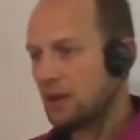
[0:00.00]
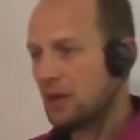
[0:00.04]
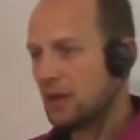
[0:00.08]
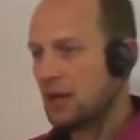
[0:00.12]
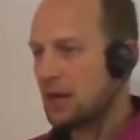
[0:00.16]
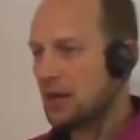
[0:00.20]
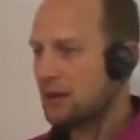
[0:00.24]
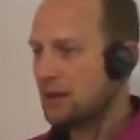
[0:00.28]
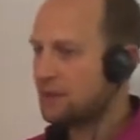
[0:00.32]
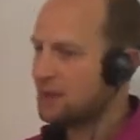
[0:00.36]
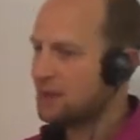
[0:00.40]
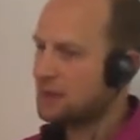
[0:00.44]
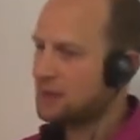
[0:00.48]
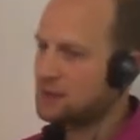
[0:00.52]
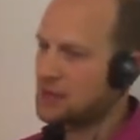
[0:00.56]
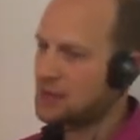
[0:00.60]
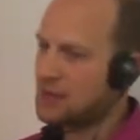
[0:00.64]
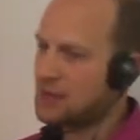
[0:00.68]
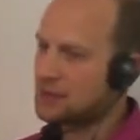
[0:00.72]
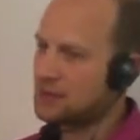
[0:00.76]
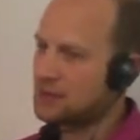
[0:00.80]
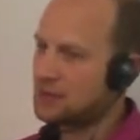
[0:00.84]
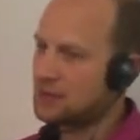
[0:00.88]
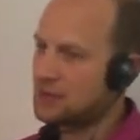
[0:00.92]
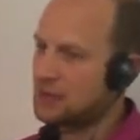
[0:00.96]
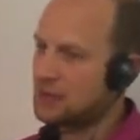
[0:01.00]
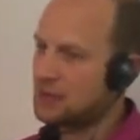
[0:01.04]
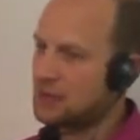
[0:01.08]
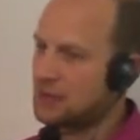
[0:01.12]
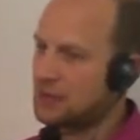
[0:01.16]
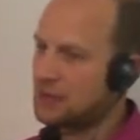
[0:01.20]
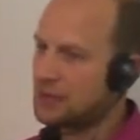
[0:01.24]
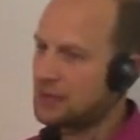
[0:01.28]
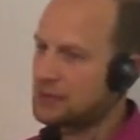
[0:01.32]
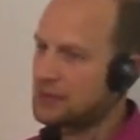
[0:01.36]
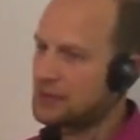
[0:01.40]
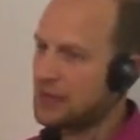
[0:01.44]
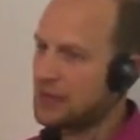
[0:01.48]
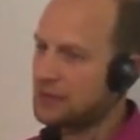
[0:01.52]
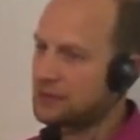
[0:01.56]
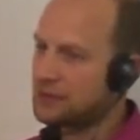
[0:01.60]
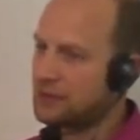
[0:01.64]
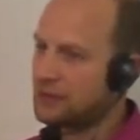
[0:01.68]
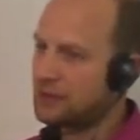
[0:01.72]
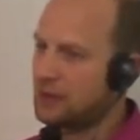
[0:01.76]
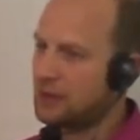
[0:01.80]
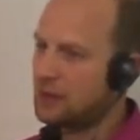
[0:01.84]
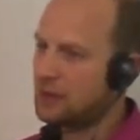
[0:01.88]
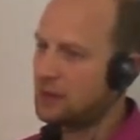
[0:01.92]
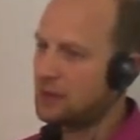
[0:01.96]
Yeah. That's excellent. That's
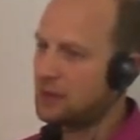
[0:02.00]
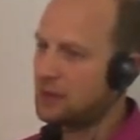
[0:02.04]
excellent.